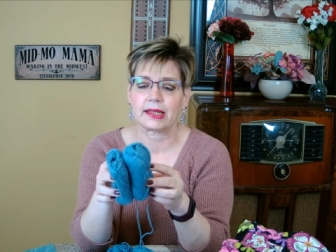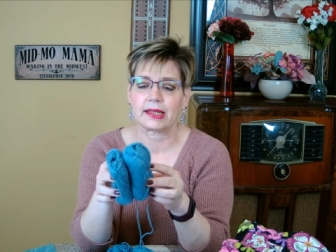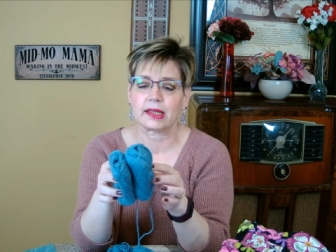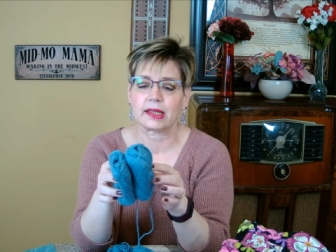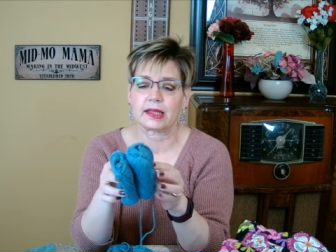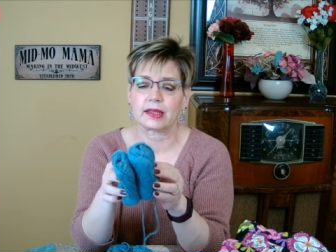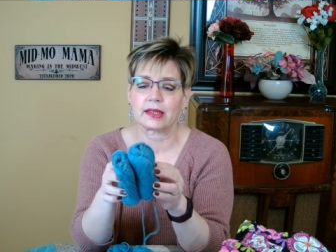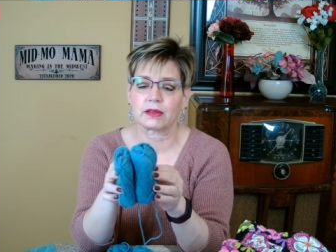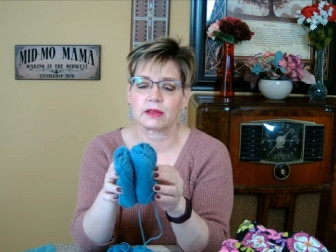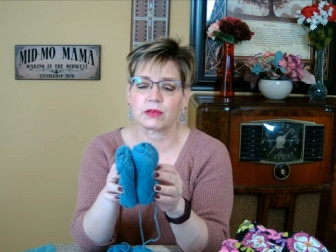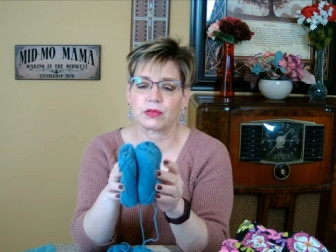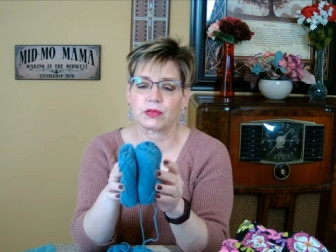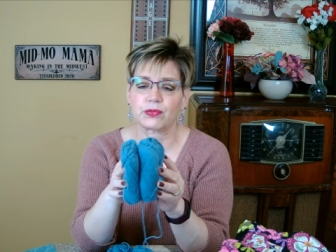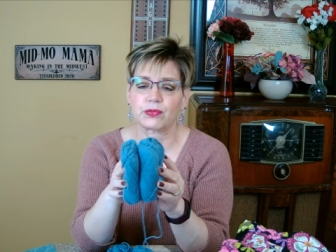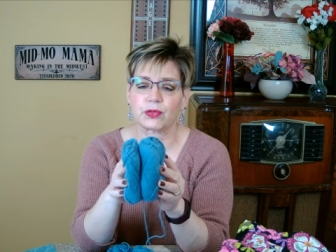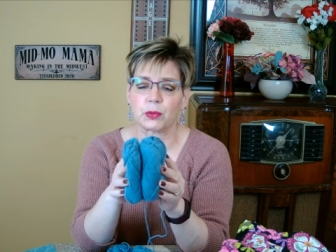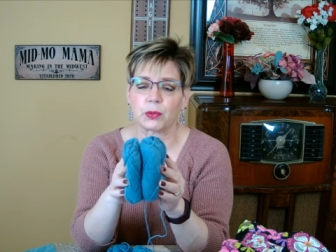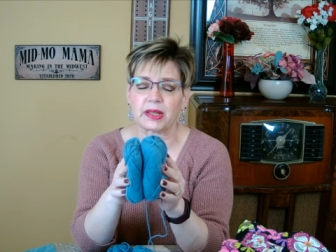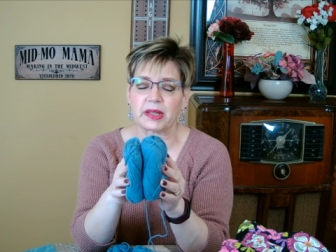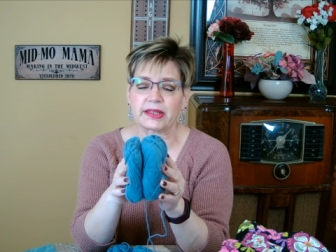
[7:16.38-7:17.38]
uh,
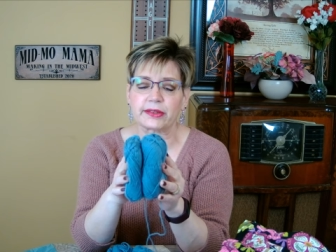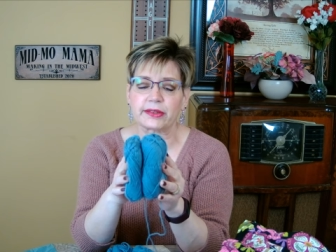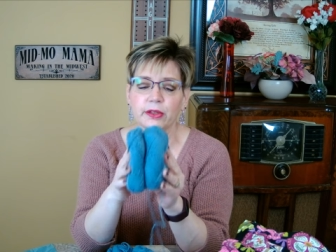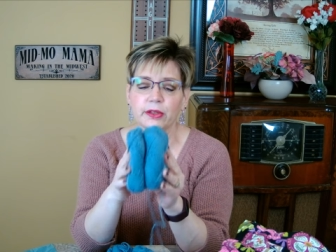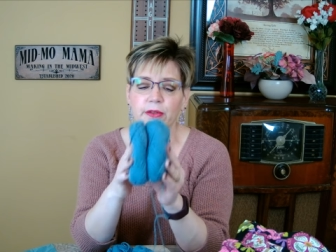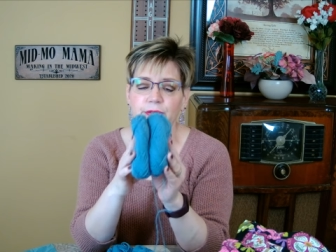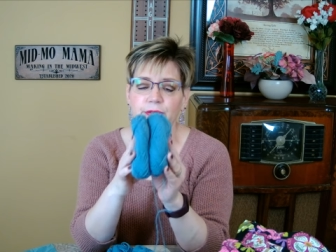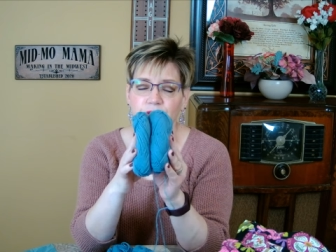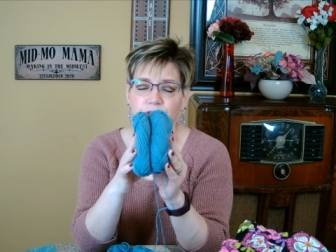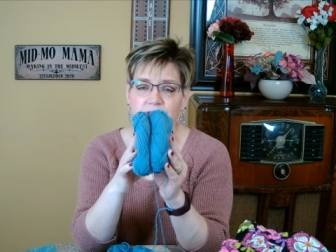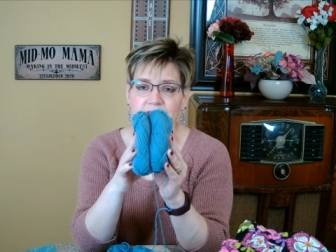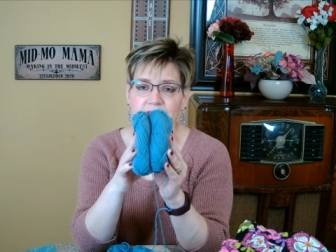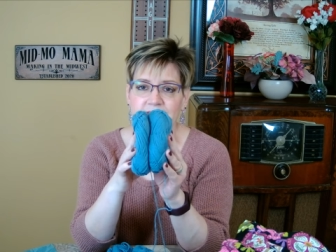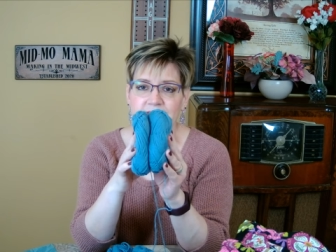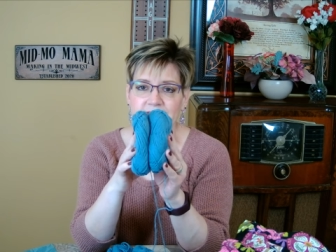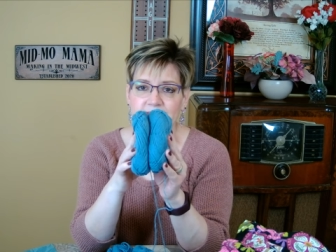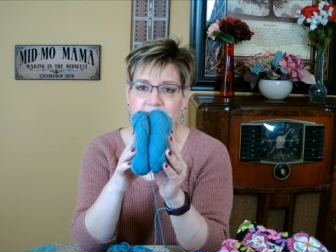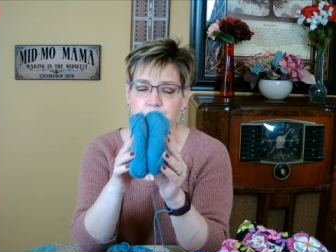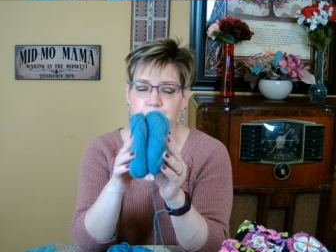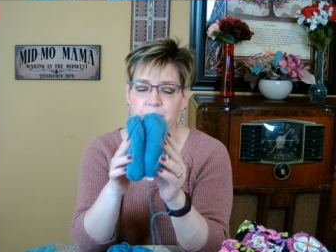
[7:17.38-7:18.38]
for my
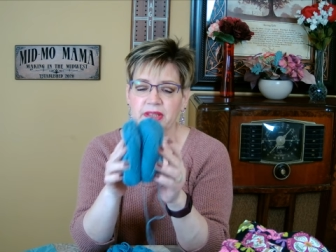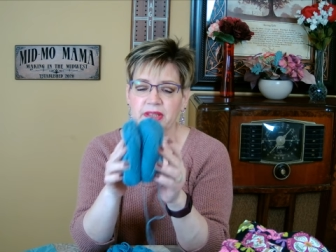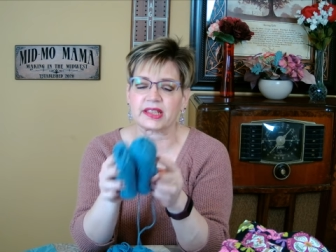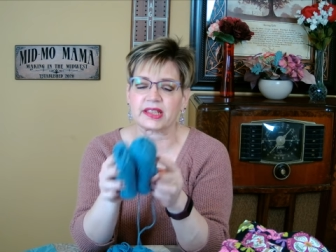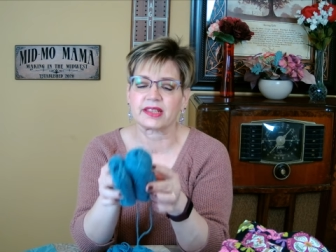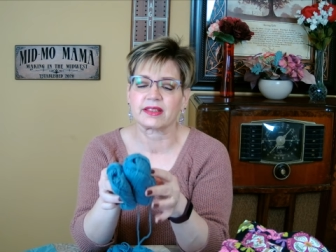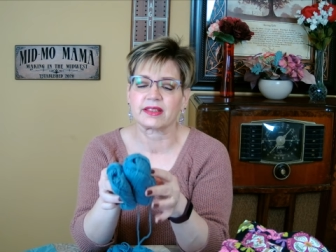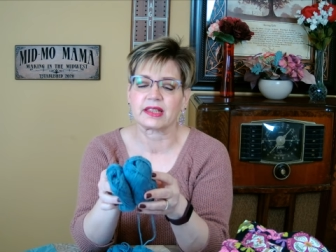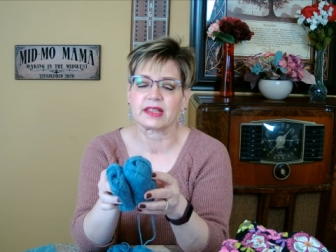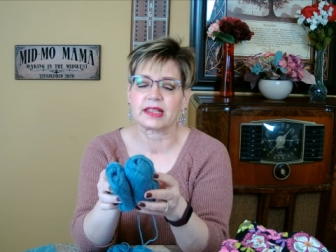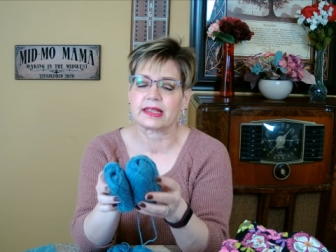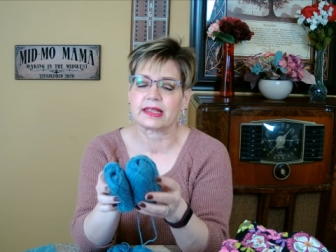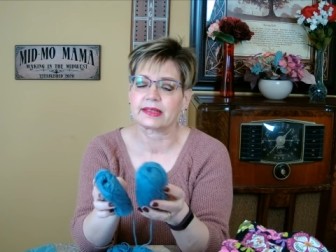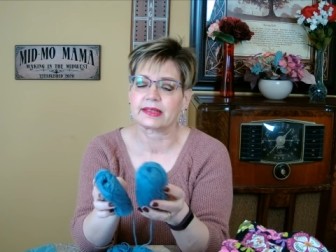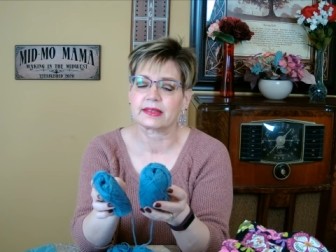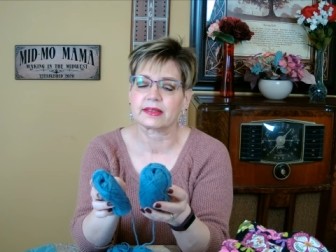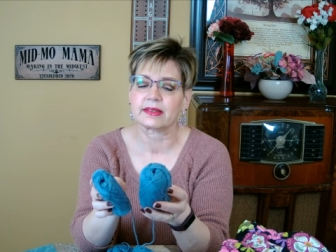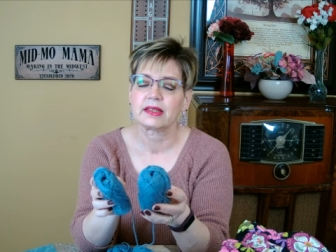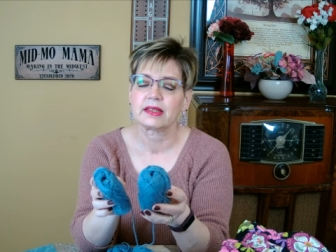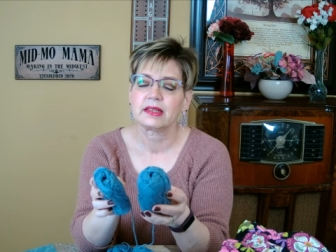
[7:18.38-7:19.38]
girlfriends in Panera
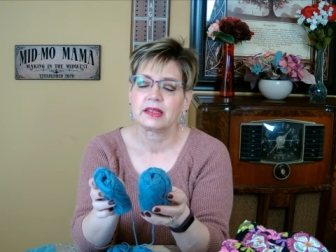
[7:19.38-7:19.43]
and,